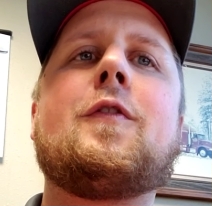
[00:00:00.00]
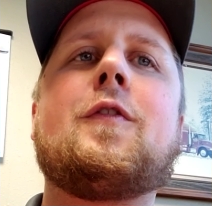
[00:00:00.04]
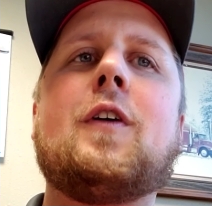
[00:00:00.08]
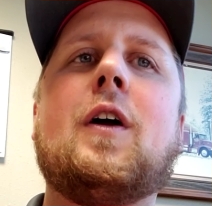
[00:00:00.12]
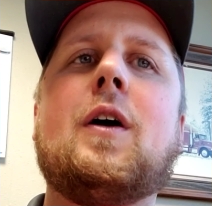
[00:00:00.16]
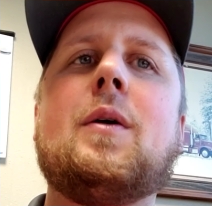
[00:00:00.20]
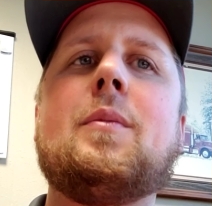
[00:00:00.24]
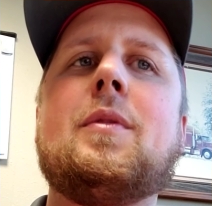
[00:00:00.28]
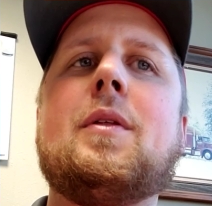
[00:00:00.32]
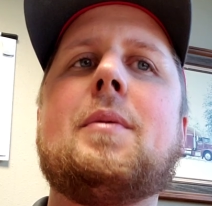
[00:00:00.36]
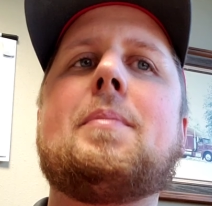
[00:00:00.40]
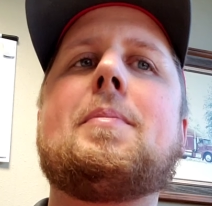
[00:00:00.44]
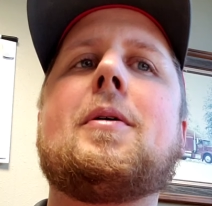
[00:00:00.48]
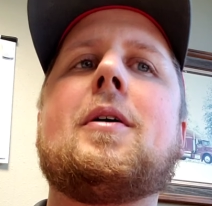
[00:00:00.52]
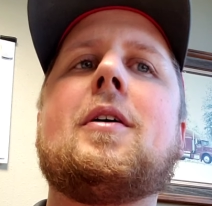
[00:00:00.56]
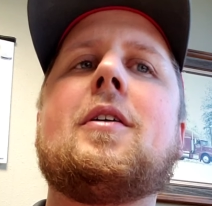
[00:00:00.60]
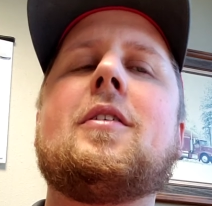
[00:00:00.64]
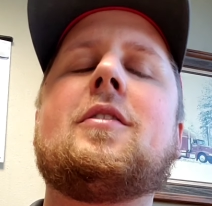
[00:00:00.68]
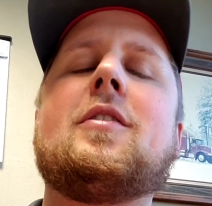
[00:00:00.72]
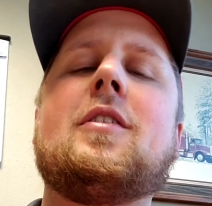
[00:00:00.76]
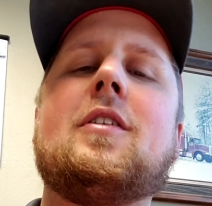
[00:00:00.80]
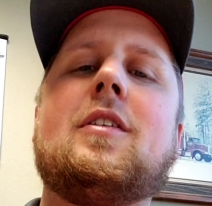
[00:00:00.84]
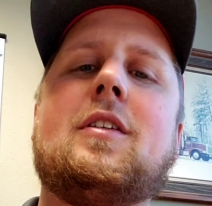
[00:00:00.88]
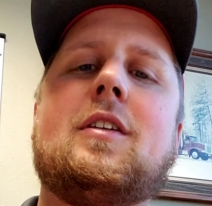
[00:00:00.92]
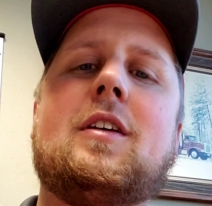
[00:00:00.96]
from the
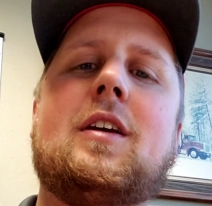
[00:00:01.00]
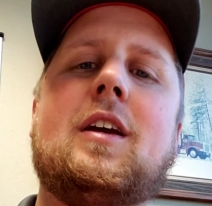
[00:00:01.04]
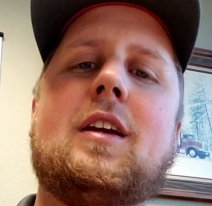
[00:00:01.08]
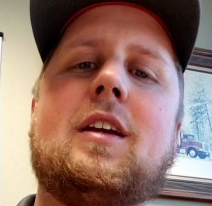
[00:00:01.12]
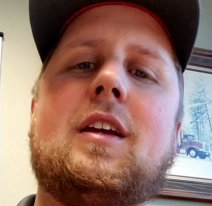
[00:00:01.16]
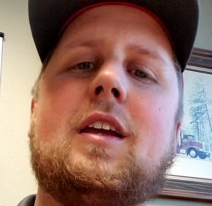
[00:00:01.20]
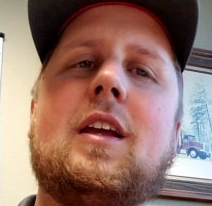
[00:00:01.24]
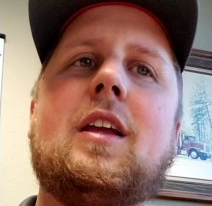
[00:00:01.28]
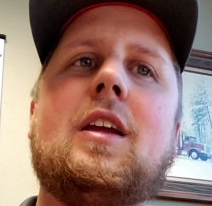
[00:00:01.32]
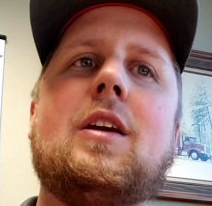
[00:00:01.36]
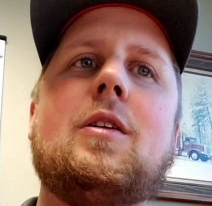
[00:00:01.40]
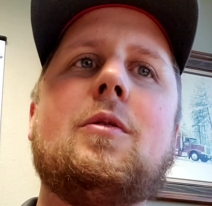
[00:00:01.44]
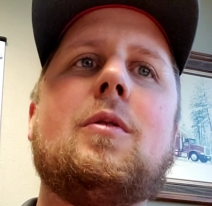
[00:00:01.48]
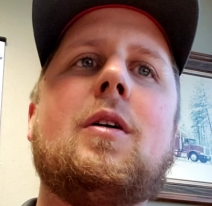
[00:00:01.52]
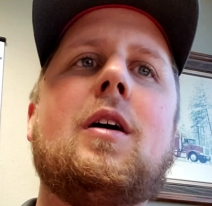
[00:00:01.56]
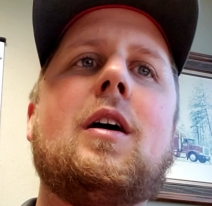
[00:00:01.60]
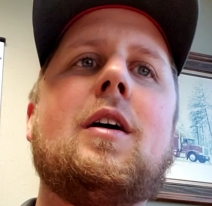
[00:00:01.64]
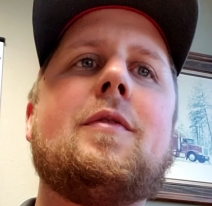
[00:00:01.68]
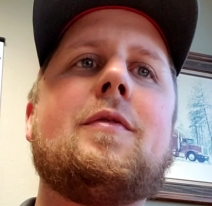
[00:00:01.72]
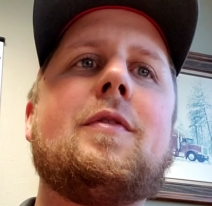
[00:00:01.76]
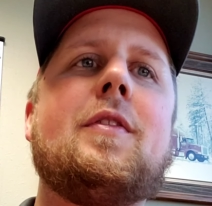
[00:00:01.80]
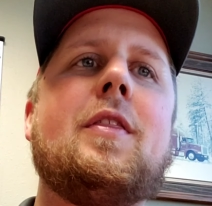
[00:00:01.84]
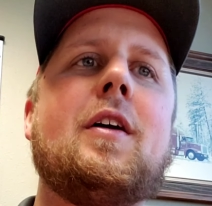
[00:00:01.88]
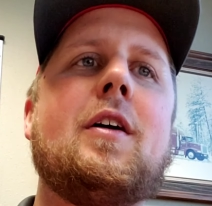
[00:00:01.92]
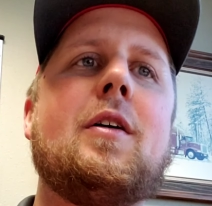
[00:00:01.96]
person kicking you
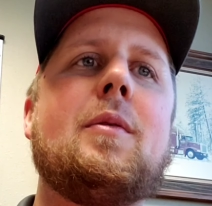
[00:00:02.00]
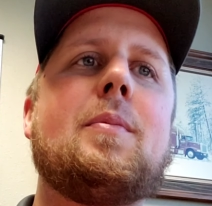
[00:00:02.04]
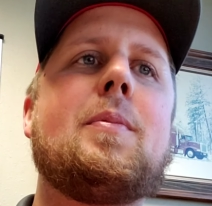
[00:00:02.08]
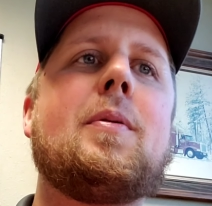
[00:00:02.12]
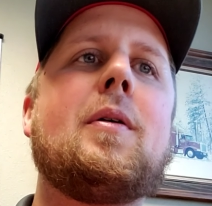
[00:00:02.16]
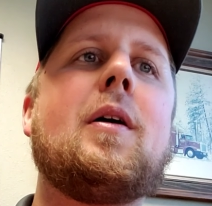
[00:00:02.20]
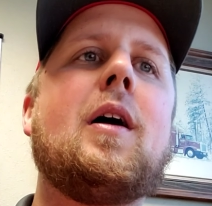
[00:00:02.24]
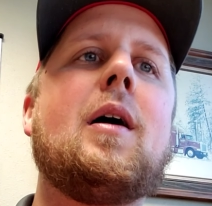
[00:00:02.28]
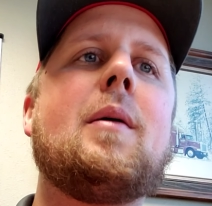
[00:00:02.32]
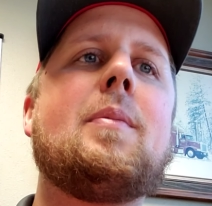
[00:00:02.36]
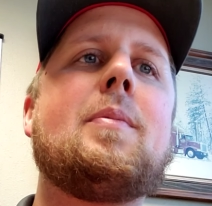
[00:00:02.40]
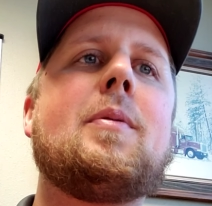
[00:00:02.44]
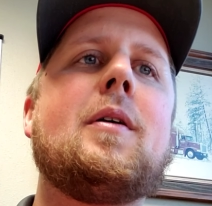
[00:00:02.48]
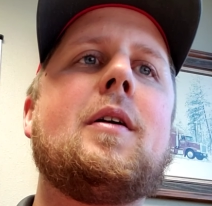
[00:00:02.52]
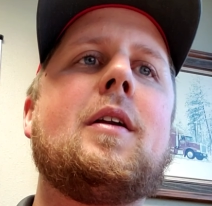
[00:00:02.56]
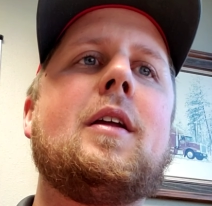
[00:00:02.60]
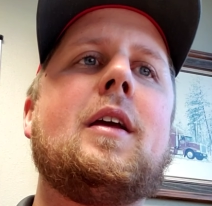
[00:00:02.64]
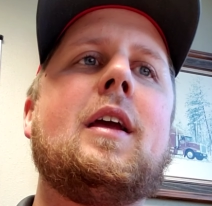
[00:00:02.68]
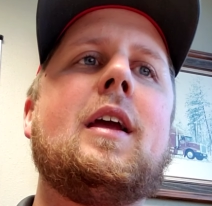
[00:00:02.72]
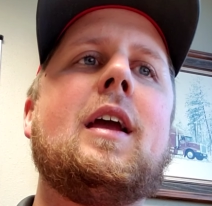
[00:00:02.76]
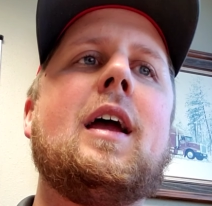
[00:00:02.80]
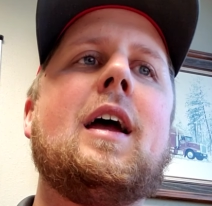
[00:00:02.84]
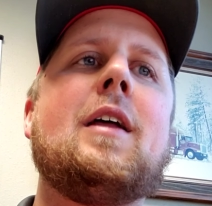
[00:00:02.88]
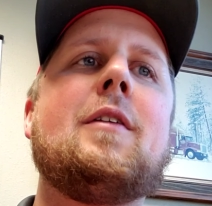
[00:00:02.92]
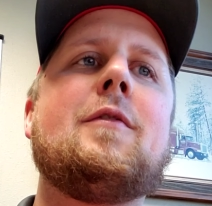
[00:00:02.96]
off their
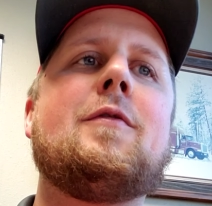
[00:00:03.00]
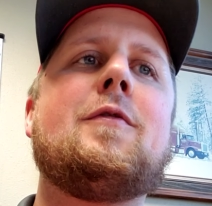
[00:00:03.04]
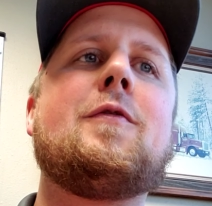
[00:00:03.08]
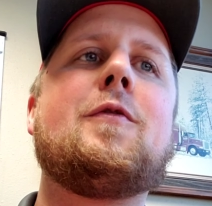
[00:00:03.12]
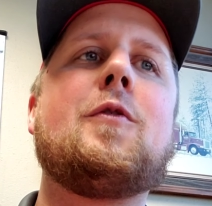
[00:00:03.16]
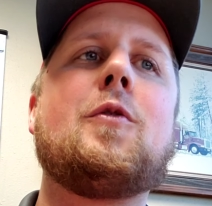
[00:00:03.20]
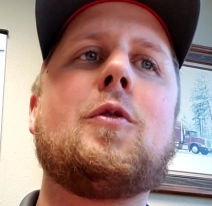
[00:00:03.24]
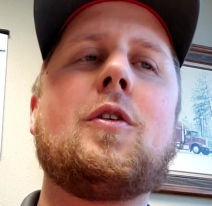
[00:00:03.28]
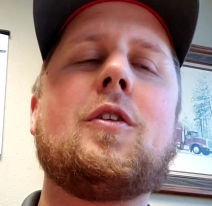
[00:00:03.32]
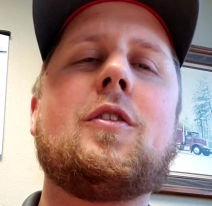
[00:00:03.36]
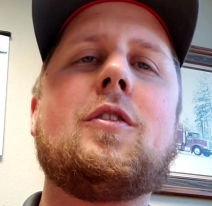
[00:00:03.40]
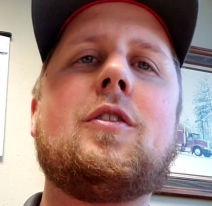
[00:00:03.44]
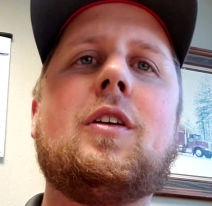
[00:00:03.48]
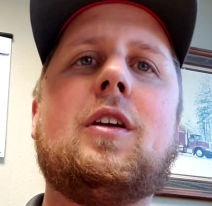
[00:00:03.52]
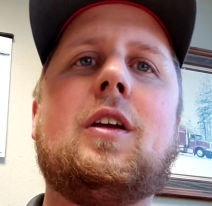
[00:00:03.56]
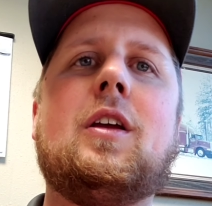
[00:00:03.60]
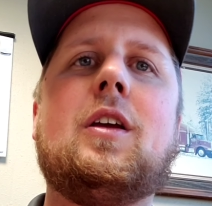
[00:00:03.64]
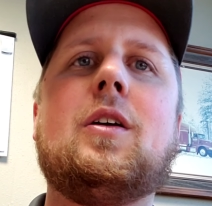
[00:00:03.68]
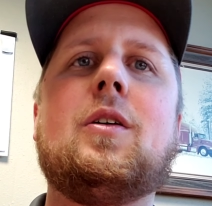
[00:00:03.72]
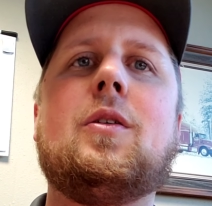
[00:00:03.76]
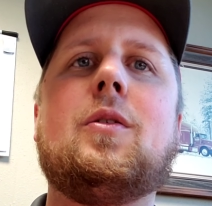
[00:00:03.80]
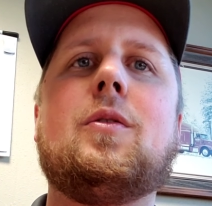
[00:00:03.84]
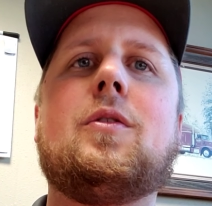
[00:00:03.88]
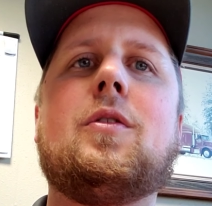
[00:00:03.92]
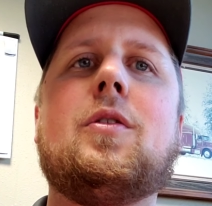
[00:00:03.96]
property and forcing
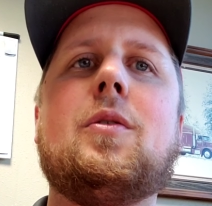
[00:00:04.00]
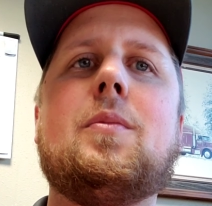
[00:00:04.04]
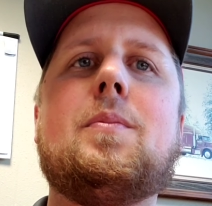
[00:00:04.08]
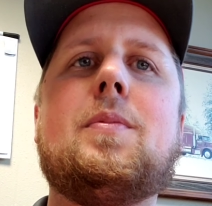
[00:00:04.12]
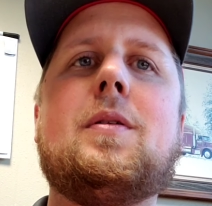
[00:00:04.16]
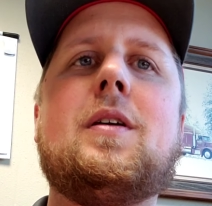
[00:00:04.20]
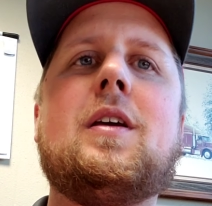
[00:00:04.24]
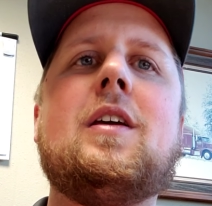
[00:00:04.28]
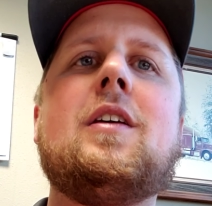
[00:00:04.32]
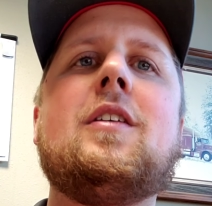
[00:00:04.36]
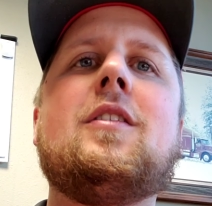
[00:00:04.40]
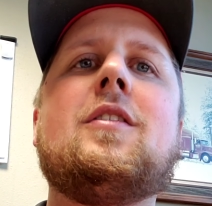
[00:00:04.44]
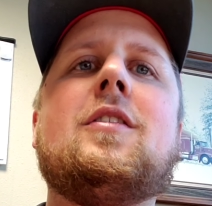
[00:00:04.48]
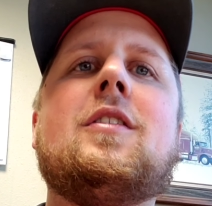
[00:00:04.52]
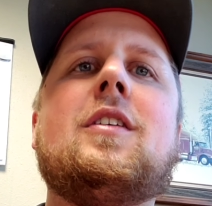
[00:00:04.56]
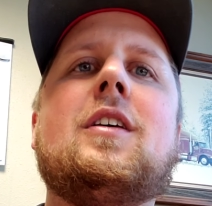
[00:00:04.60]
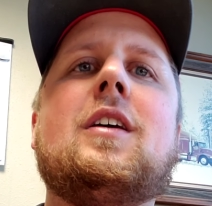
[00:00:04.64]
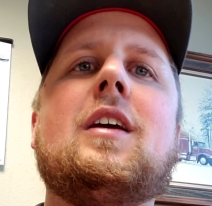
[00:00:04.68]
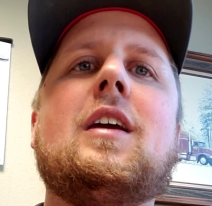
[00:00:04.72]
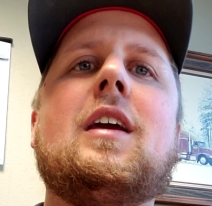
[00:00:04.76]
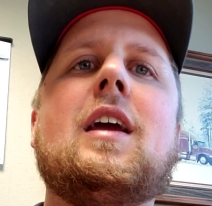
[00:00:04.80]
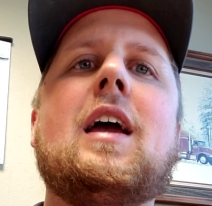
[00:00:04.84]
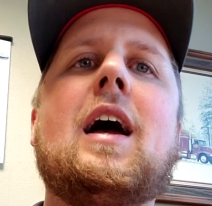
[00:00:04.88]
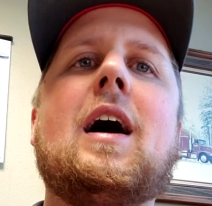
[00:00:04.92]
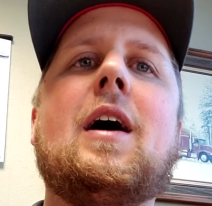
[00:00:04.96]
you to
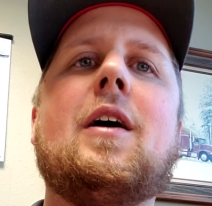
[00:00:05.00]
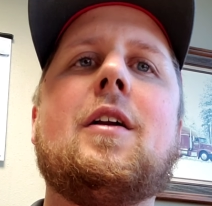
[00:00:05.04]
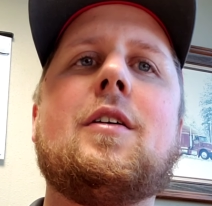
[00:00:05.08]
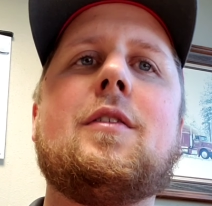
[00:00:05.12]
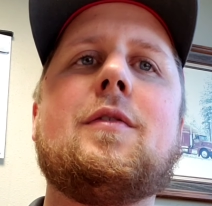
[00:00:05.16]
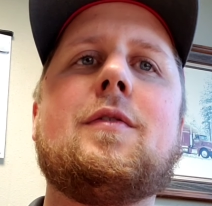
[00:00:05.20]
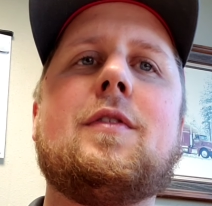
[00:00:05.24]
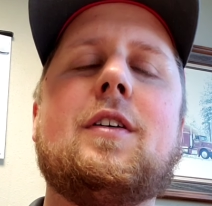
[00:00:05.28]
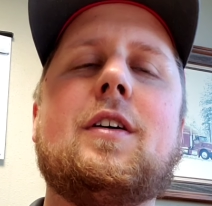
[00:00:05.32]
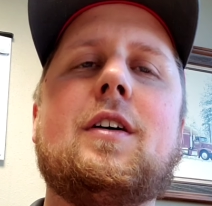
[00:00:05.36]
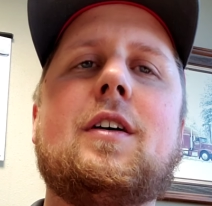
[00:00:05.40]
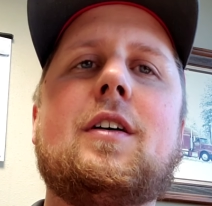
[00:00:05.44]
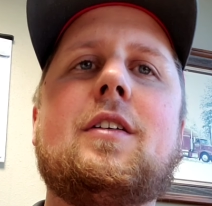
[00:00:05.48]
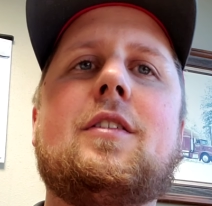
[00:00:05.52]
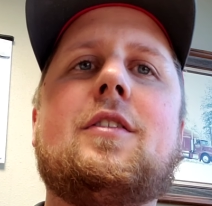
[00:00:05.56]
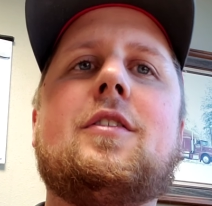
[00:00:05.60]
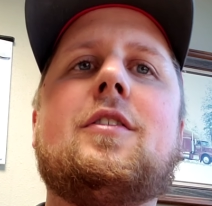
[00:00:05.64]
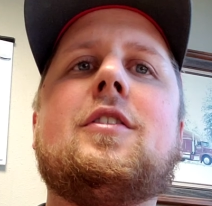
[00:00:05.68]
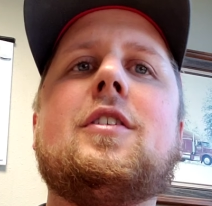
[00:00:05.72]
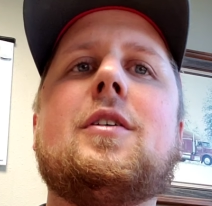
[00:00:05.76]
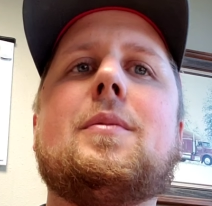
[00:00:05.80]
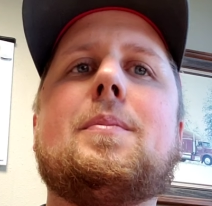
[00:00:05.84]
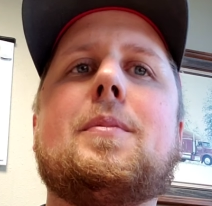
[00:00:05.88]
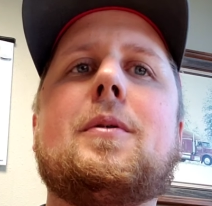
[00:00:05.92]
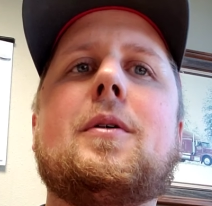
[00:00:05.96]
PC out of a
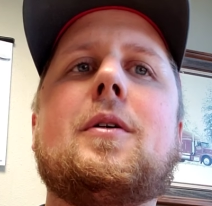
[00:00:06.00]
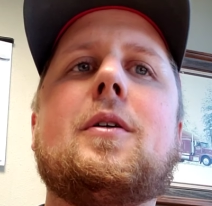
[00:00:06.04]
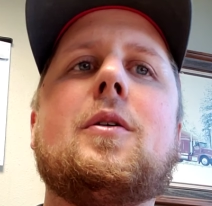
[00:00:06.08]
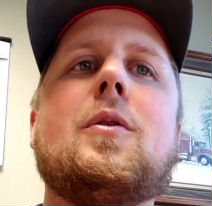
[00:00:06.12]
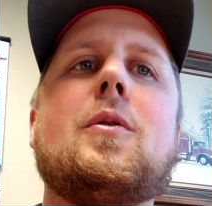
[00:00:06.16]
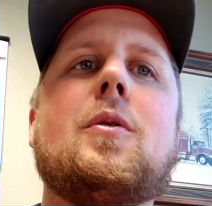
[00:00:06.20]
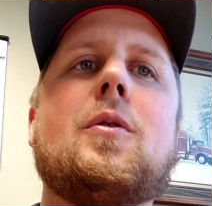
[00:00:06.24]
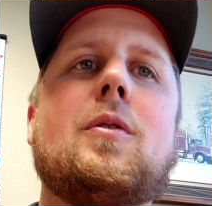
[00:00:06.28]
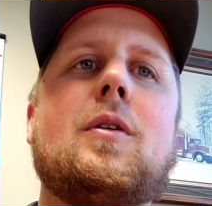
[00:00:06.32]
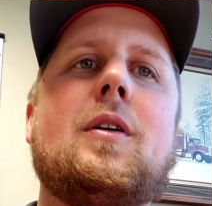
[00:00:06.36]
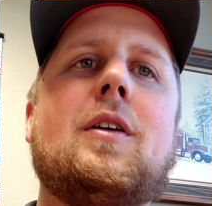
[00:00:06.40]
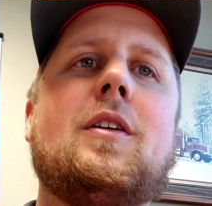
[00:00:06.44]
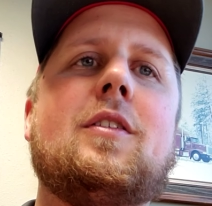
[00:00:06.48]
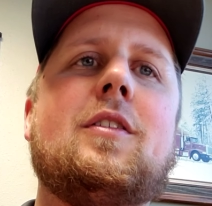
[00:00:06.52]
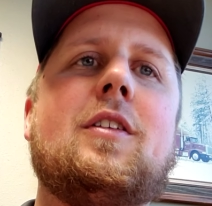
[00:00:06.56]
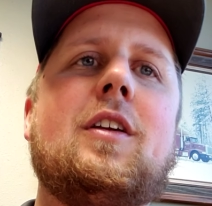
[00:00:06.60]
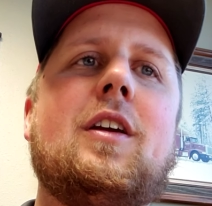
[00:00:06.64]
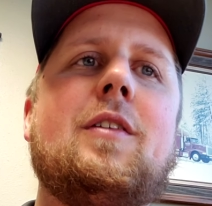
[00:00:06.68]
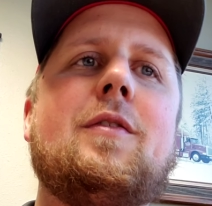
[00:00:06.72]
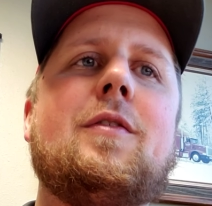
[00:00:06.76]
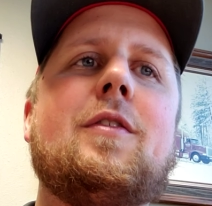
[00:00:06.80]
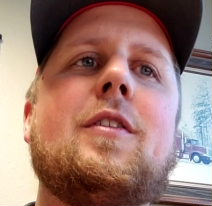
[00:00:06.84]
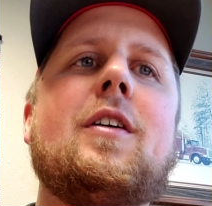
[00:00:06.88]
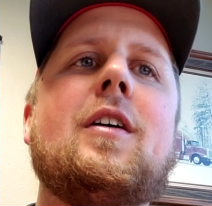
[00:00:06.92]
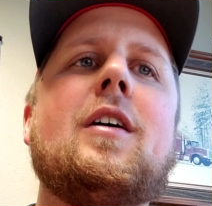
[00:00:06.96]
shipper or
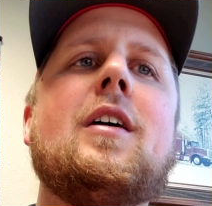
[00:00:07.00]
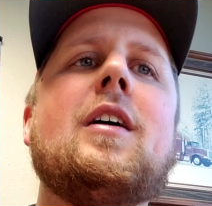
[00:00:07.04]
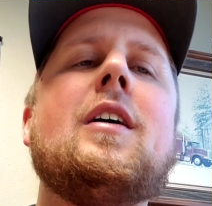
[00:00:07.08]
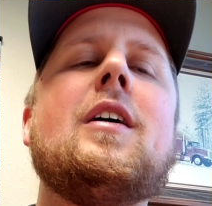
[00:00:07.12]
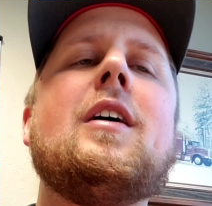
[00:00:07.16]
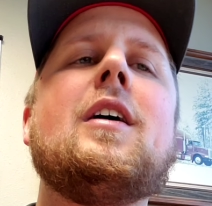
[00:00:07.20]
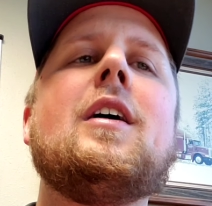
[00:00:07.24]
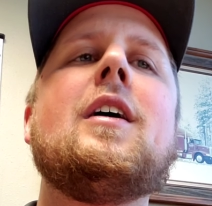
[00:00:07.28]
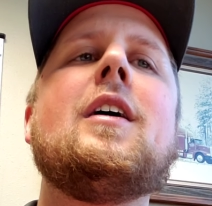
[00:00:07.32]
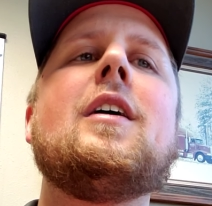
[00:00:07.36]
receiver